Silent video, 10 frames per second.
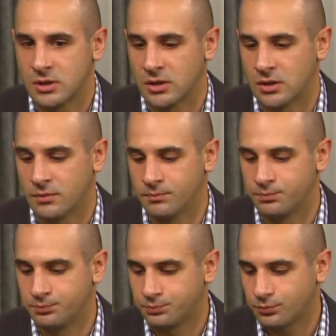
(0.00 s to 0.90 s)
um,
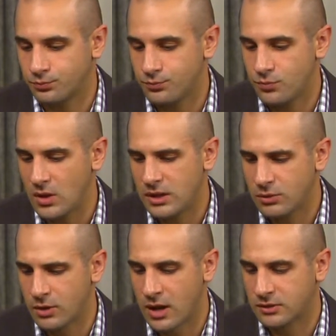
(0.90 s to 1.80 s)
he
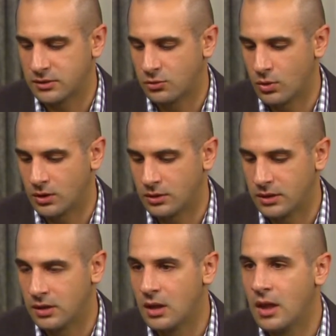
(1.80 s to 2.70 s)
reacted quickly